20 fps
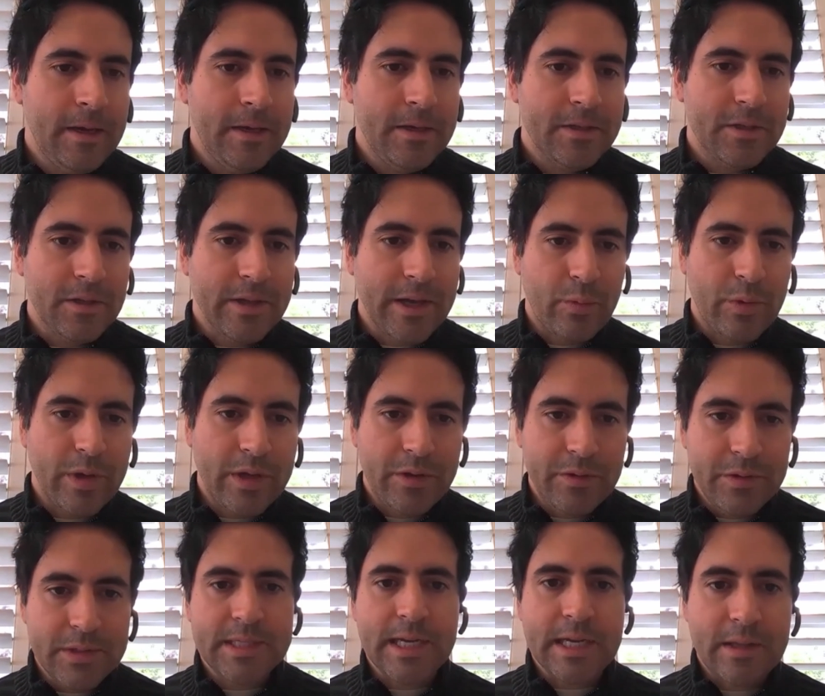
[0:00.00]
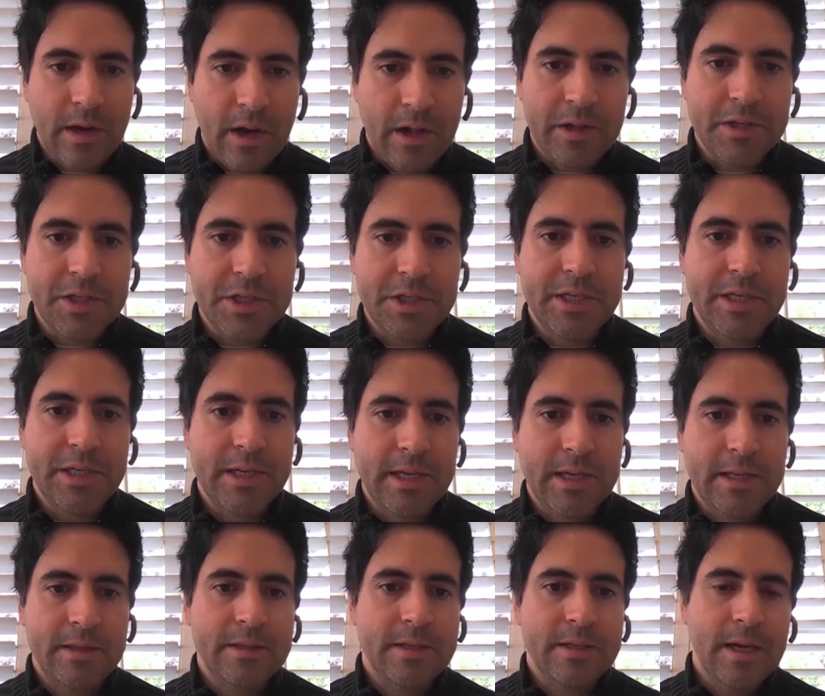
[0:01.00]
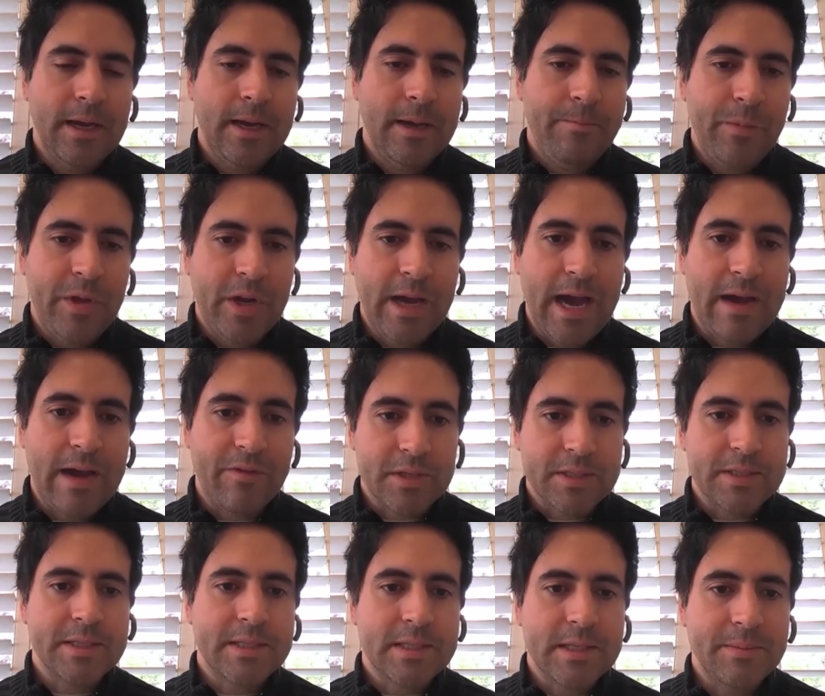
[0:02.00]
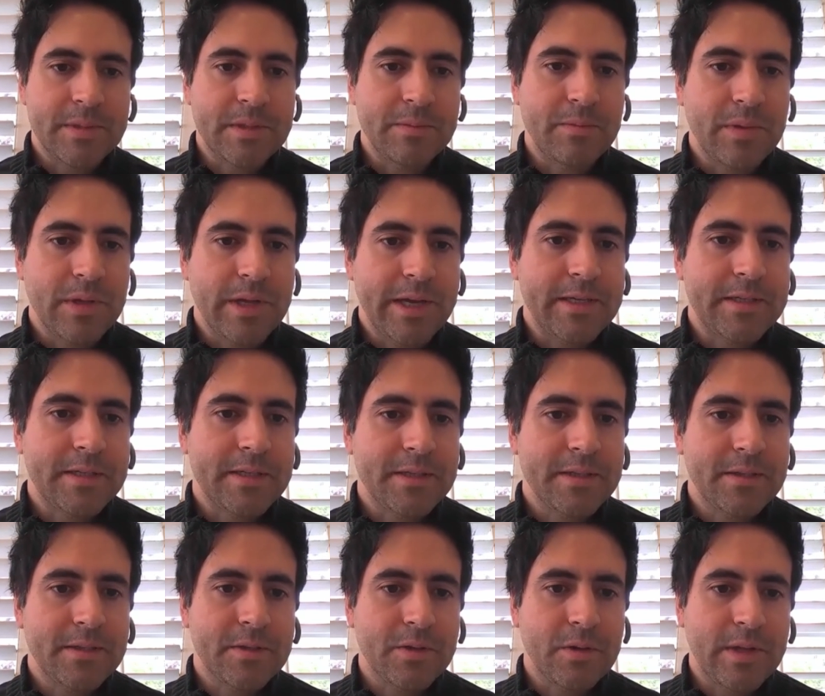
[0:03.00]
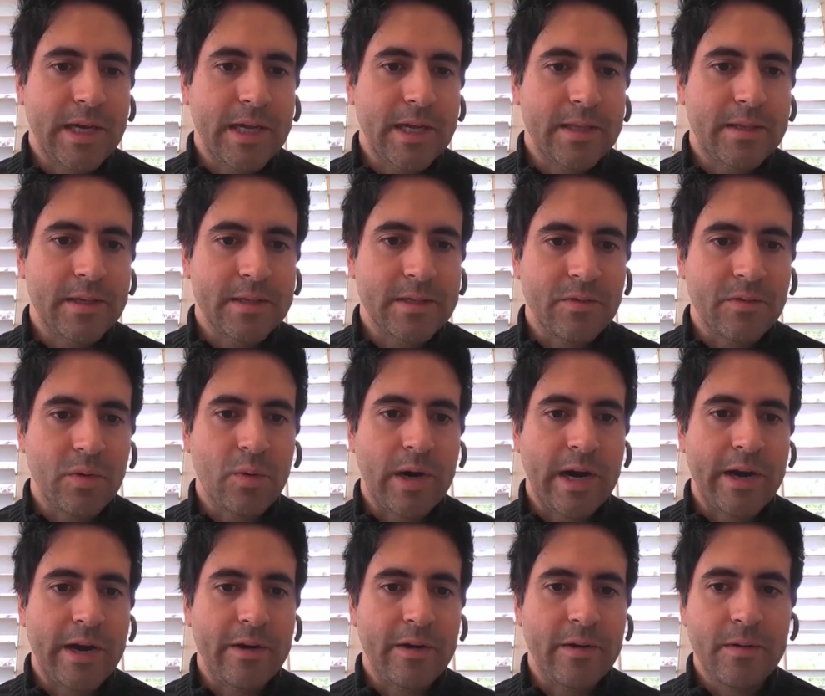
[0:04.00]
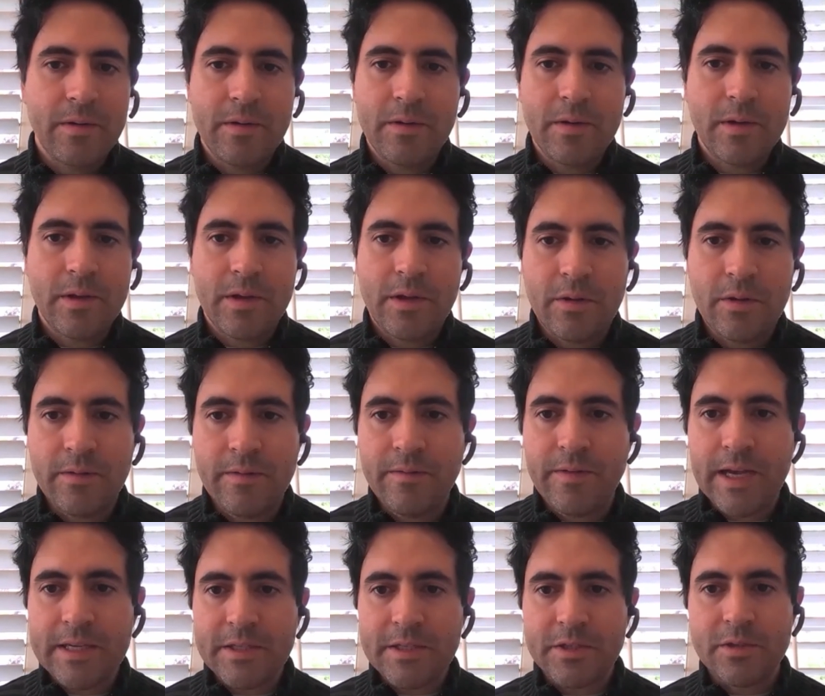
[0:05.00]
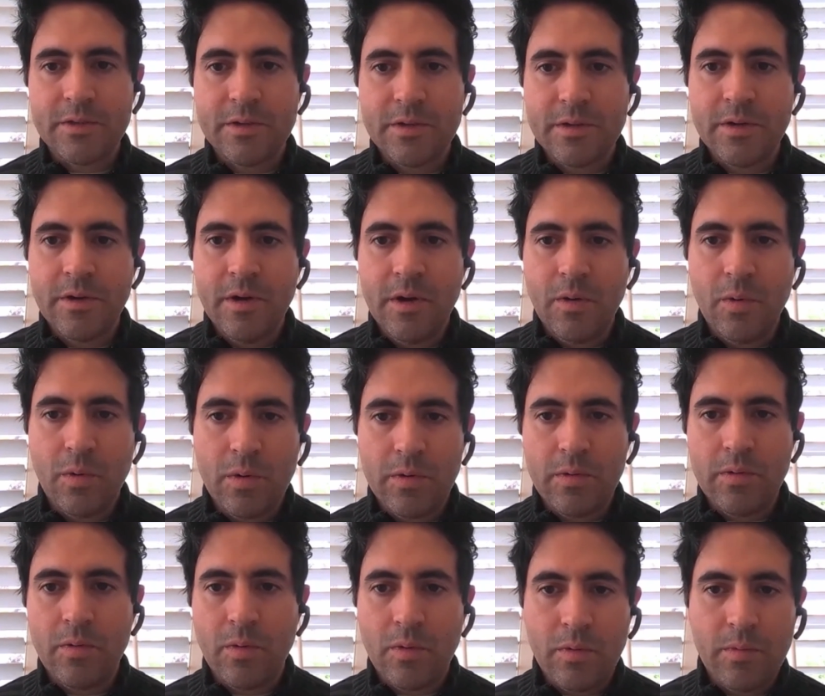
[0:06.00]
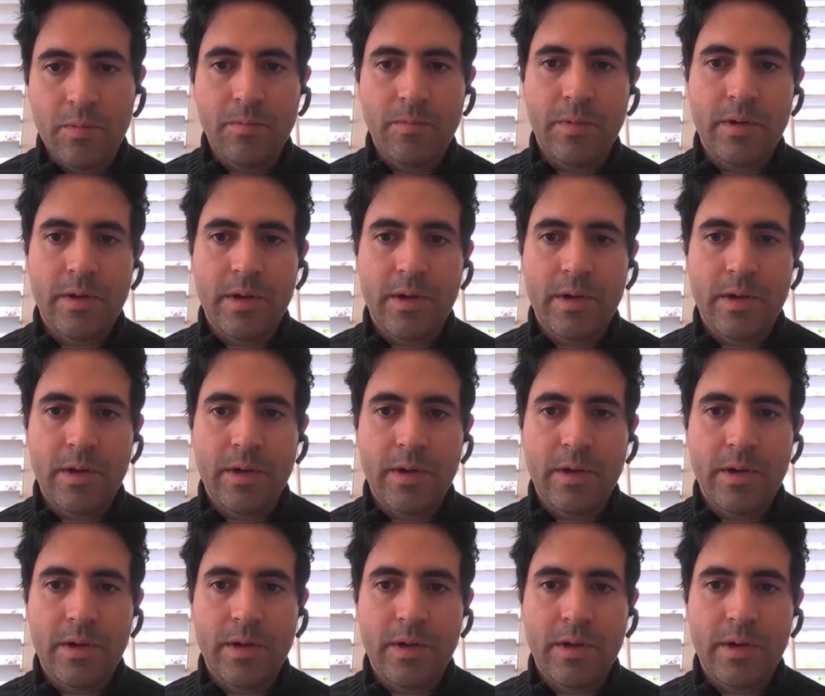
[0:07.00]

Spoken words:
So like we could use technology and, have our systems in place so that it doesn't require, the investor or